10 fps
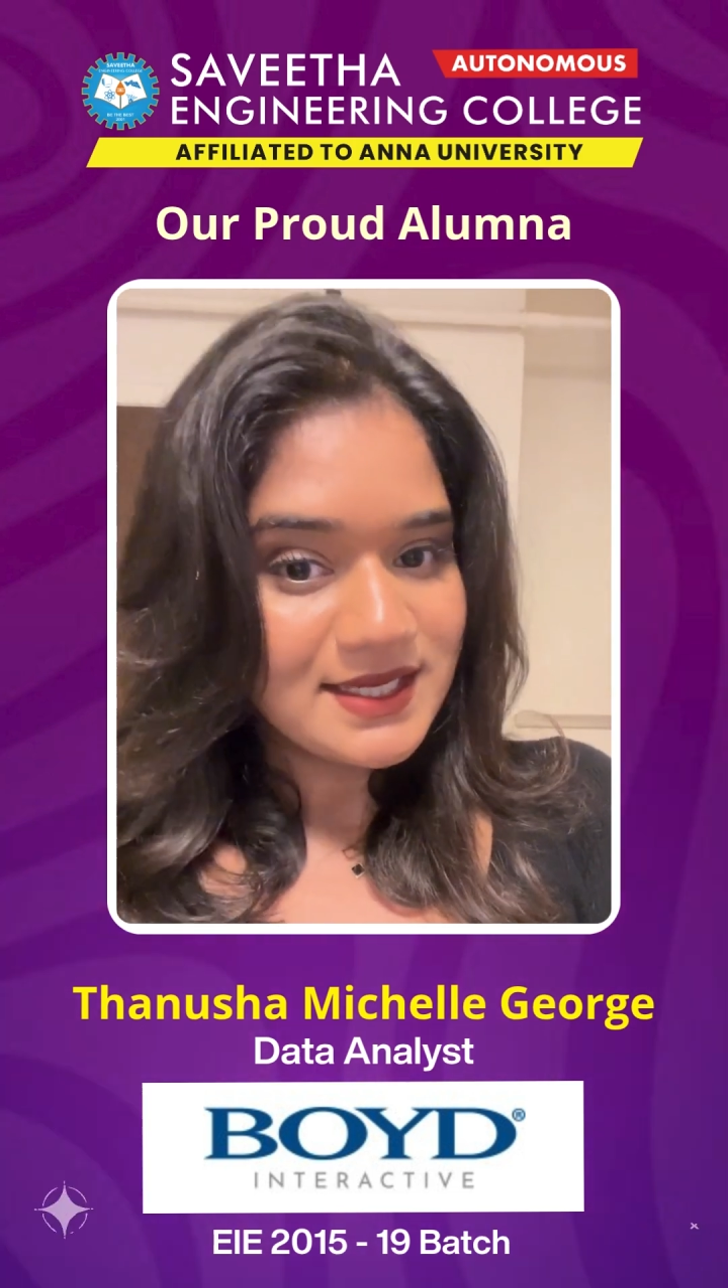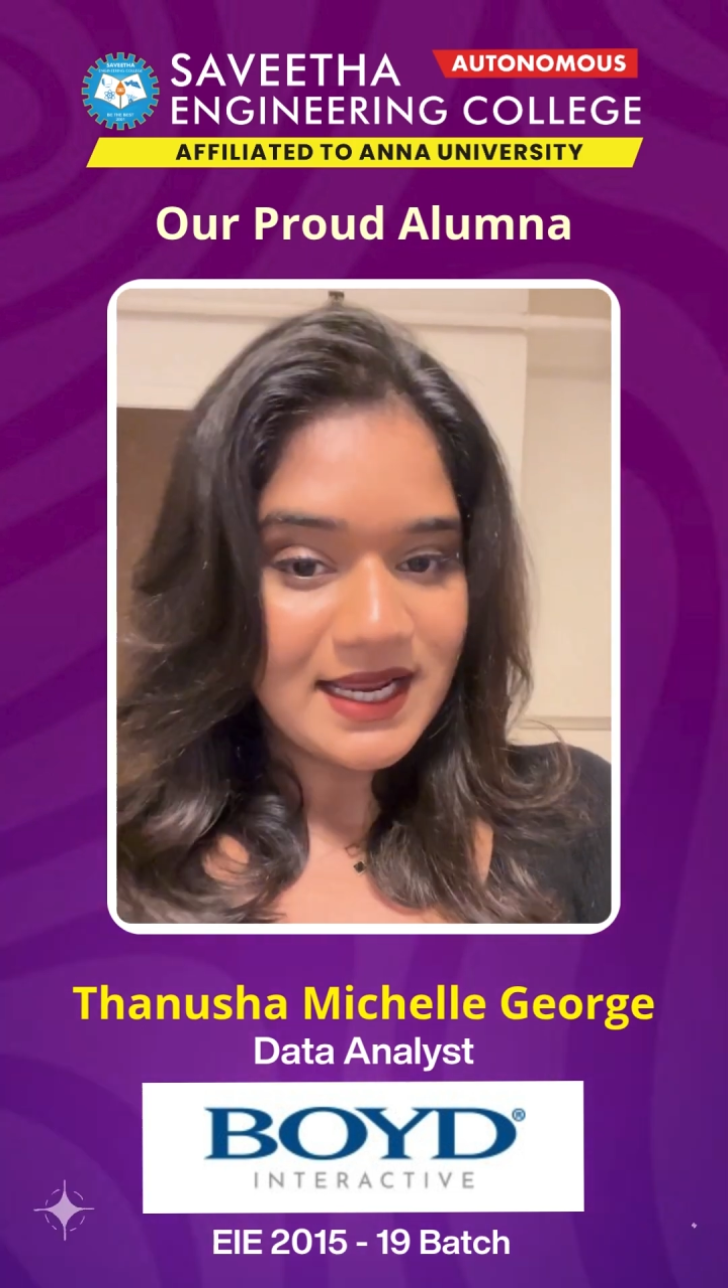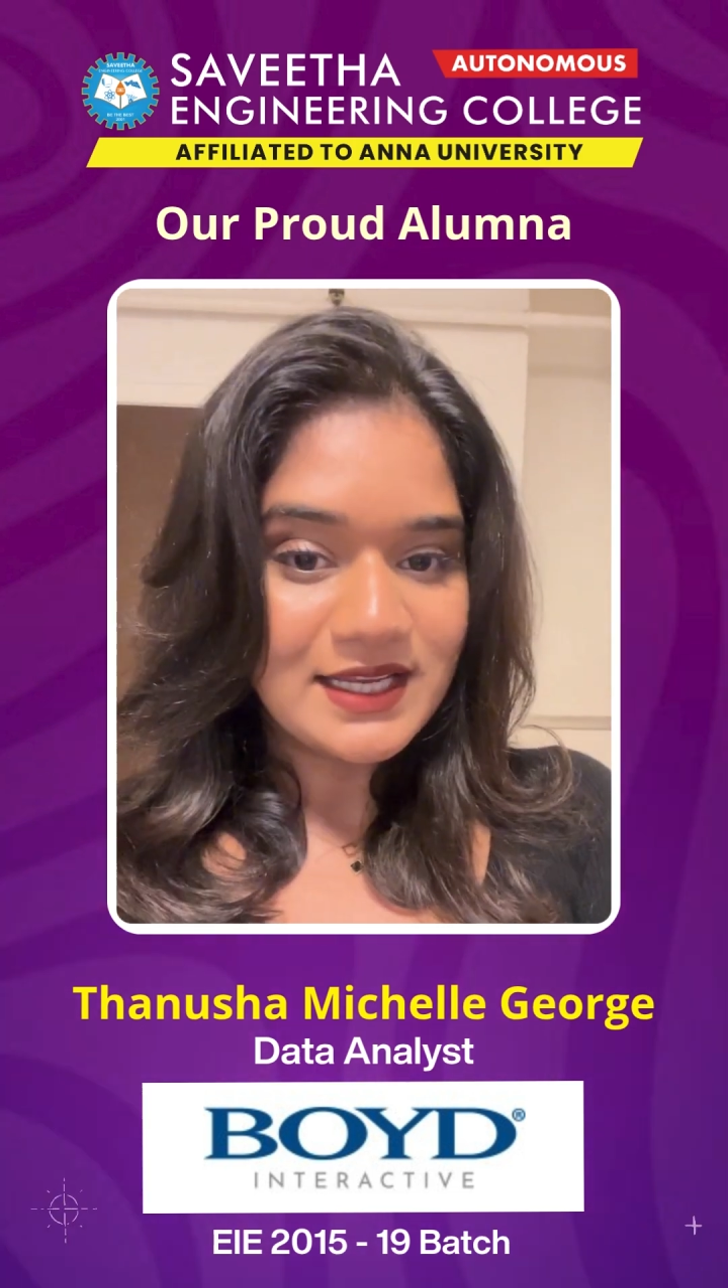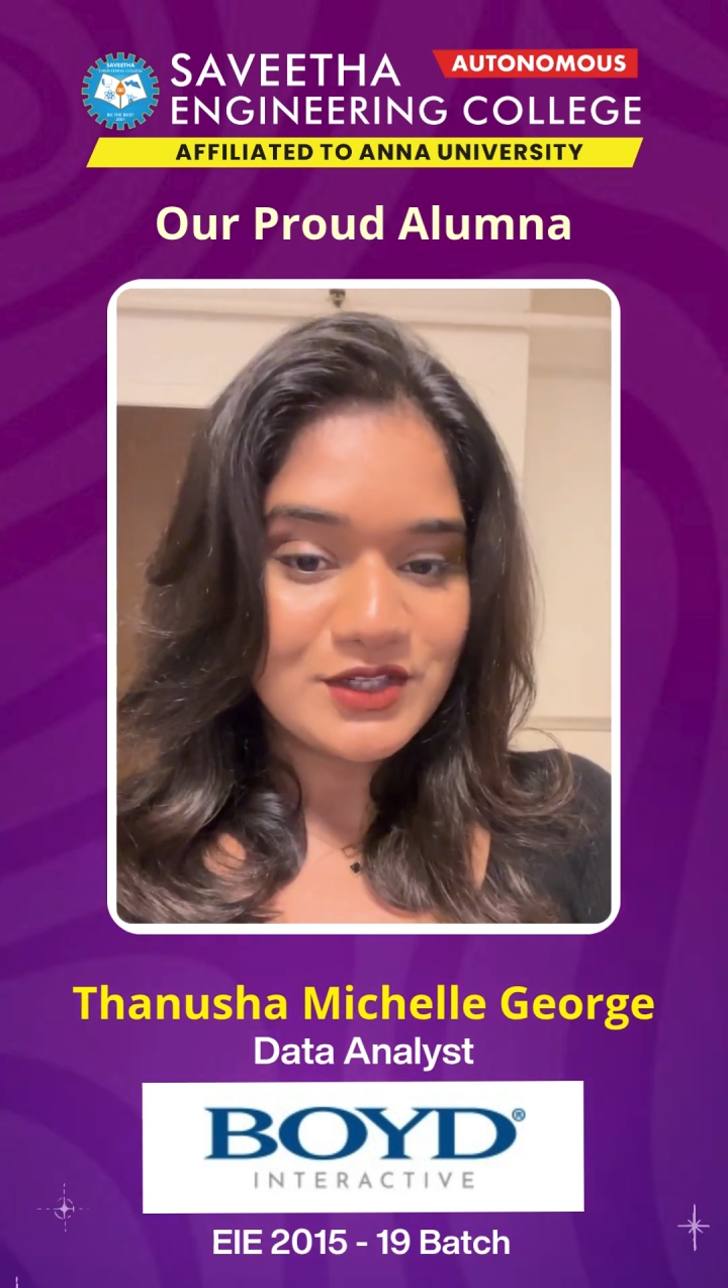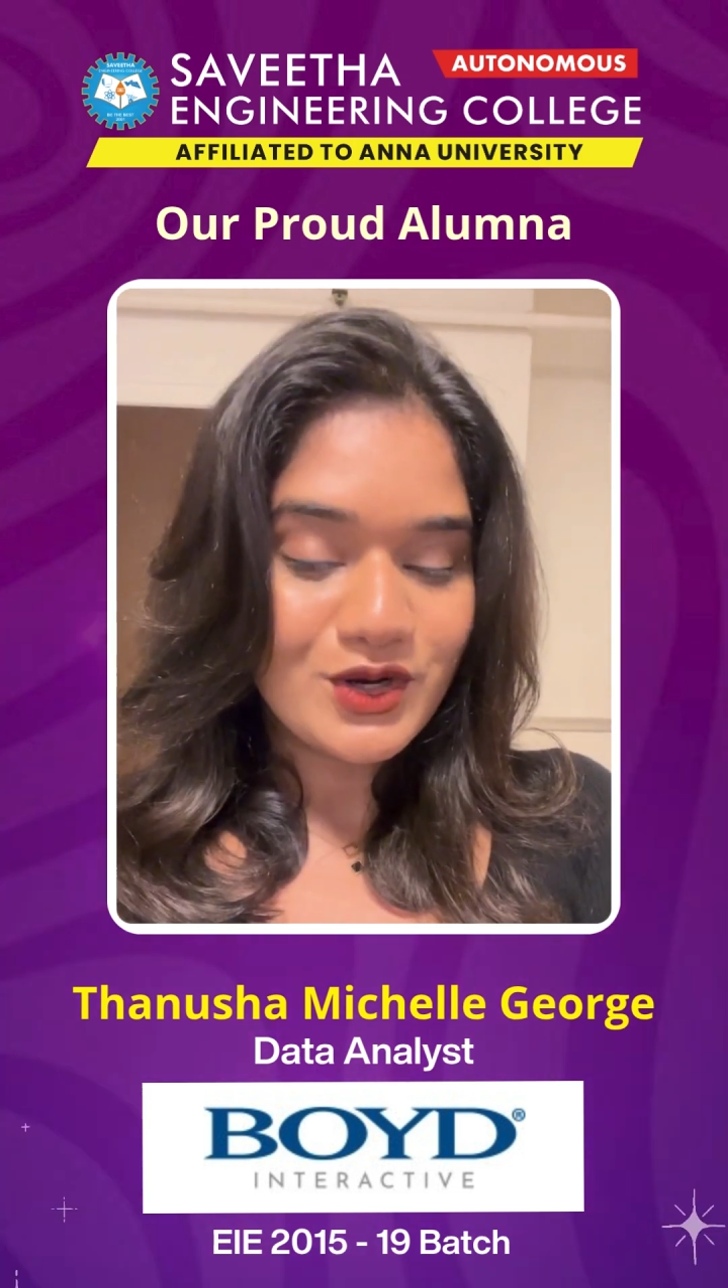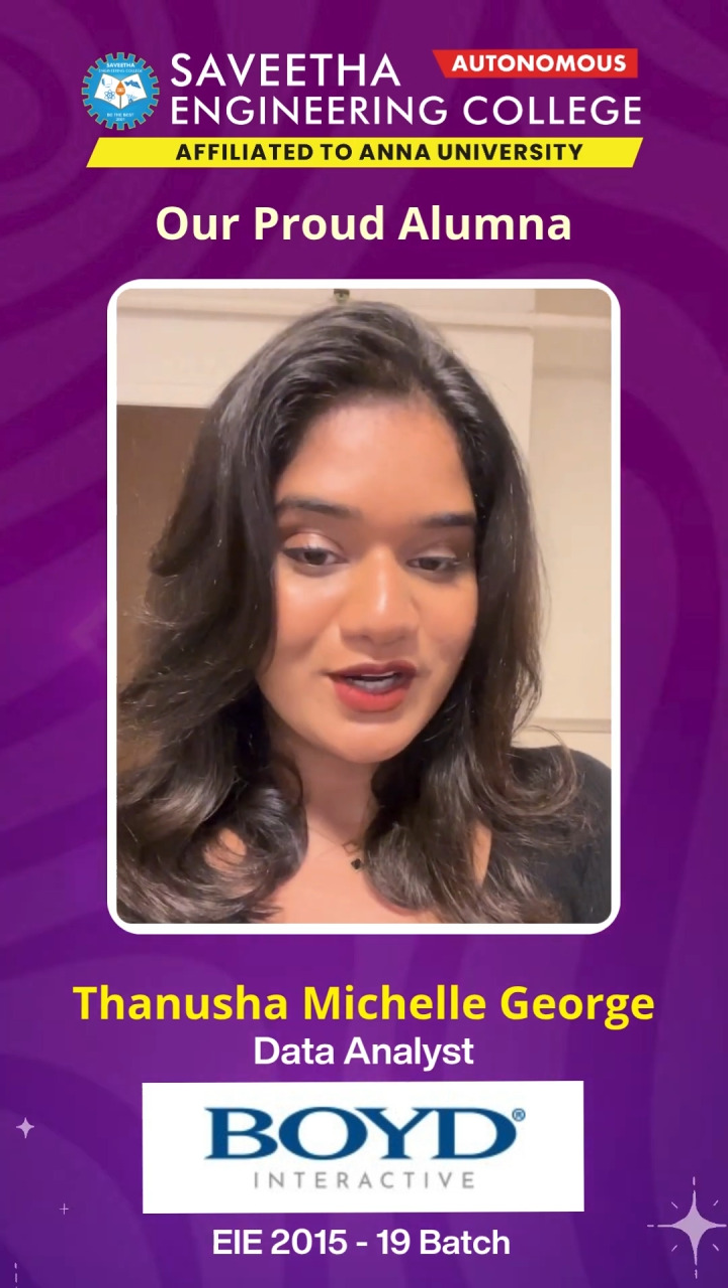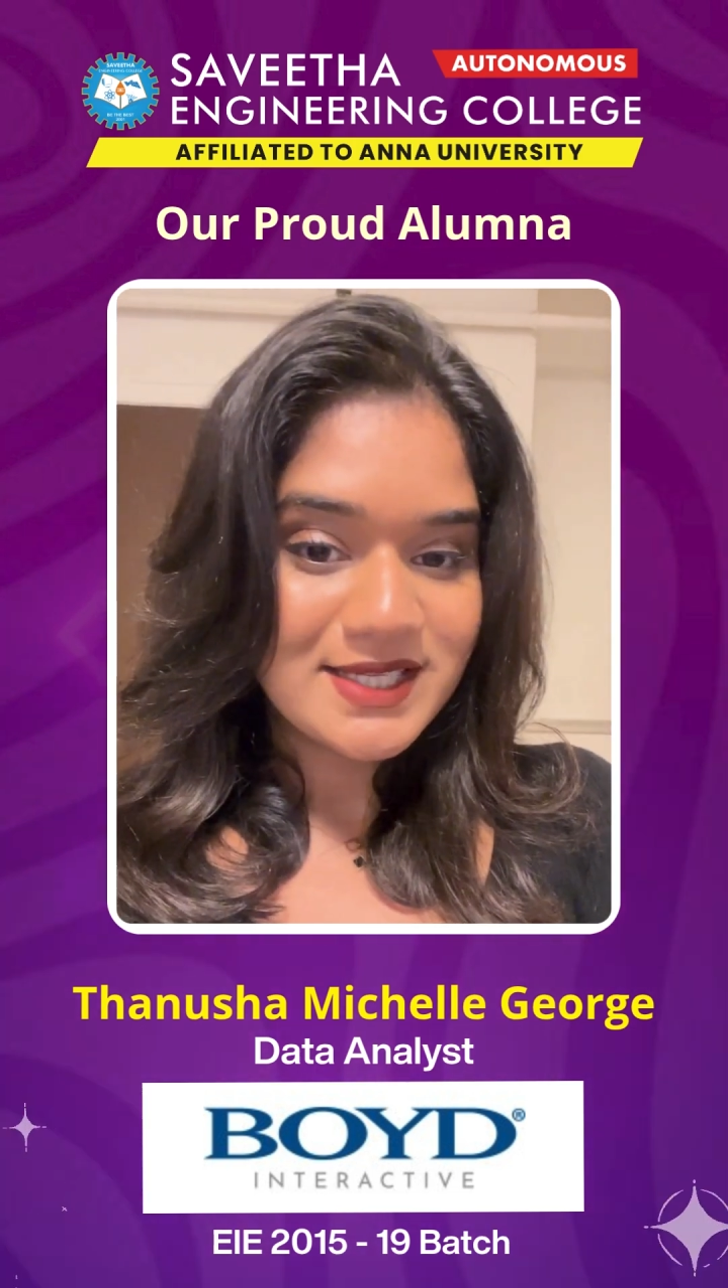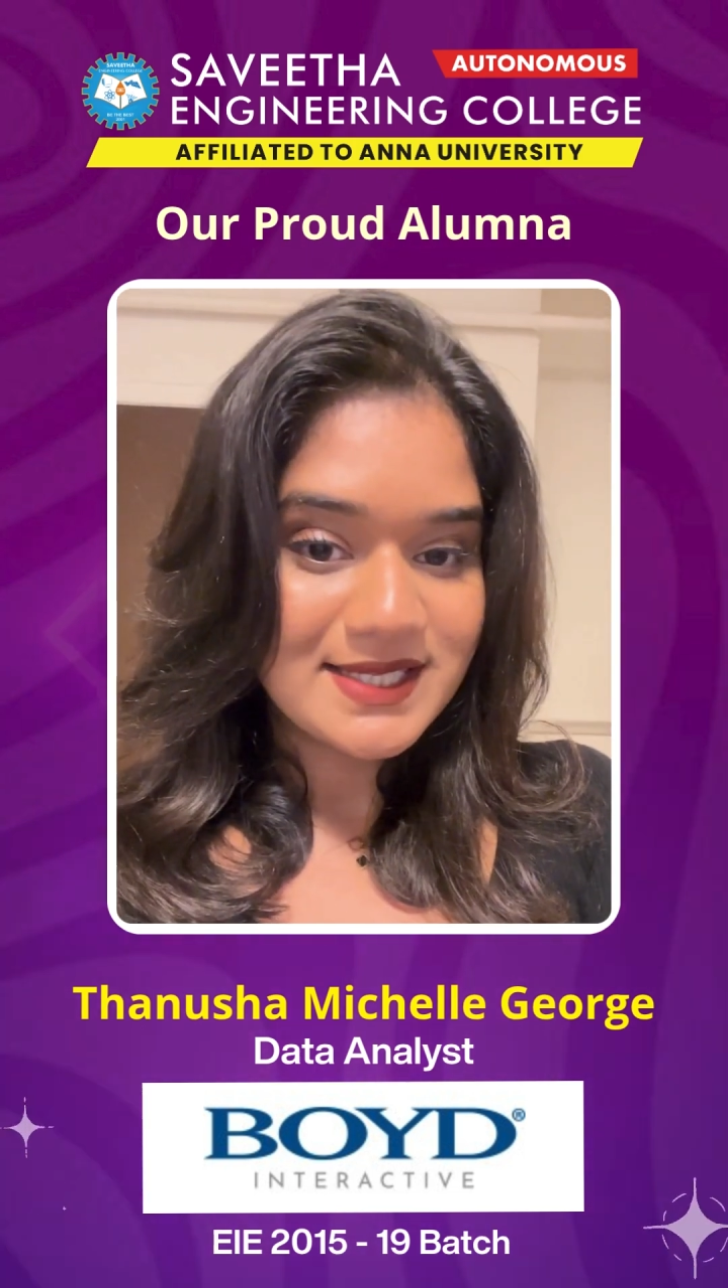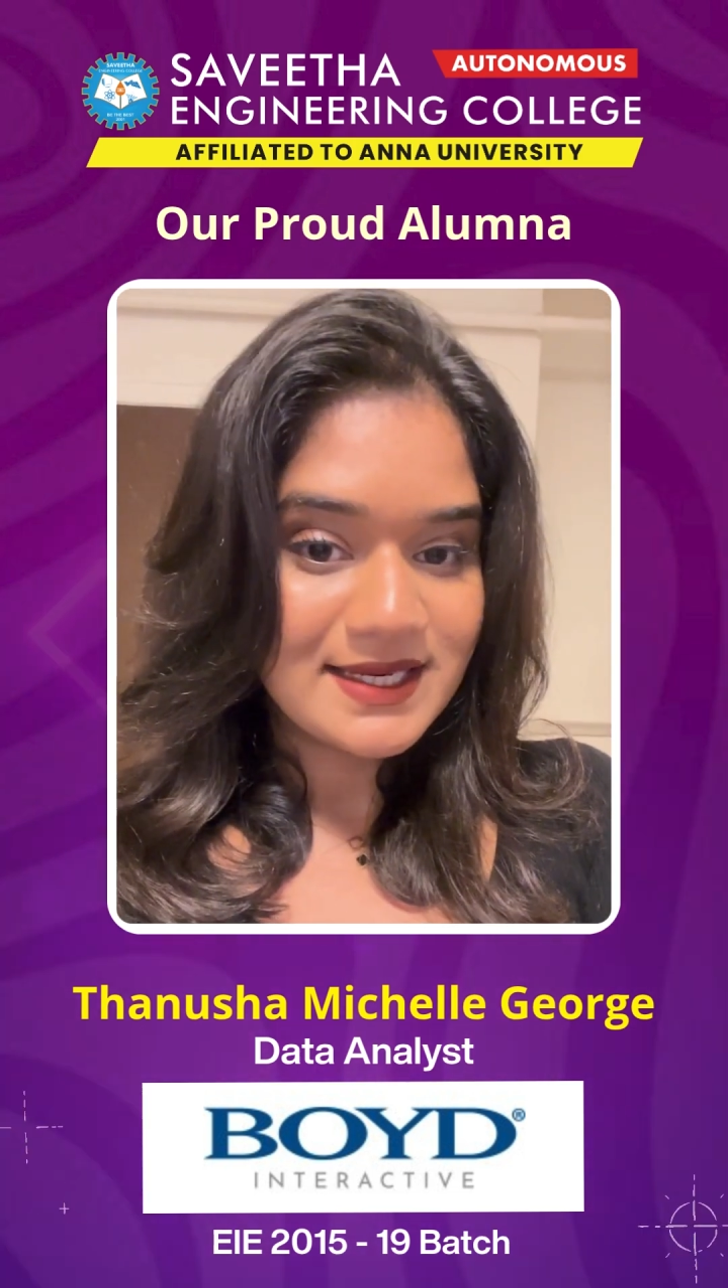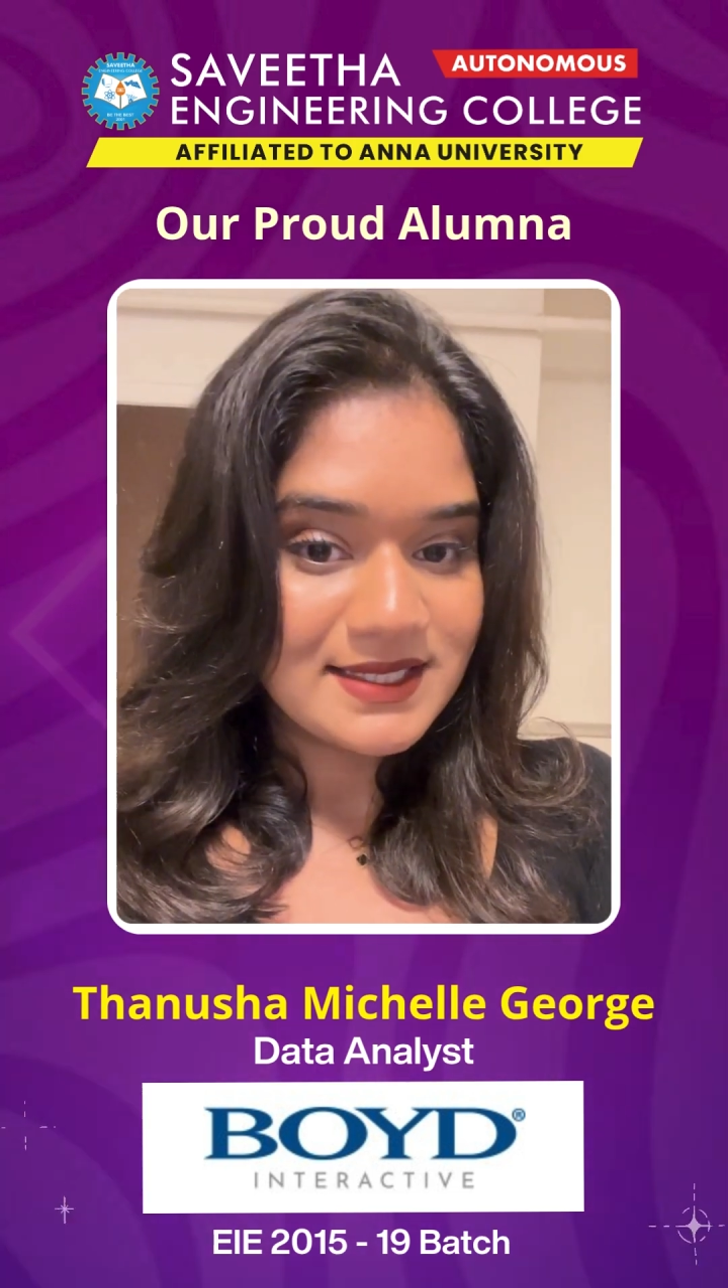in Electronics